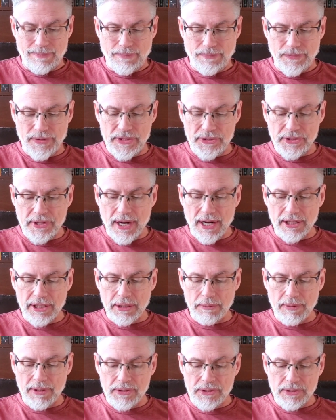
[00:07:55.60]
These
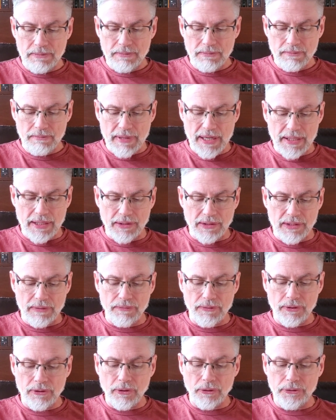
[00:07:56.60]
documents make it
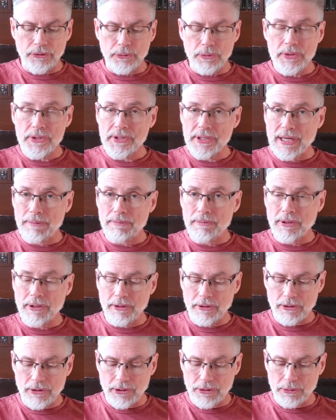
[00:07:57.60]
difficult to escape the
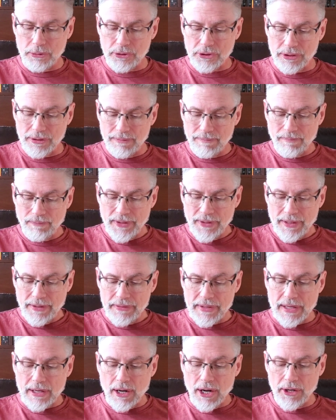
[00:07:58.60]
conclusion
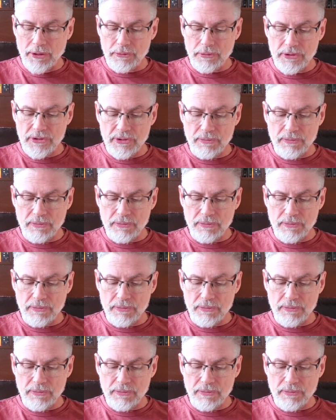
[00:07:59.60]
that hundreds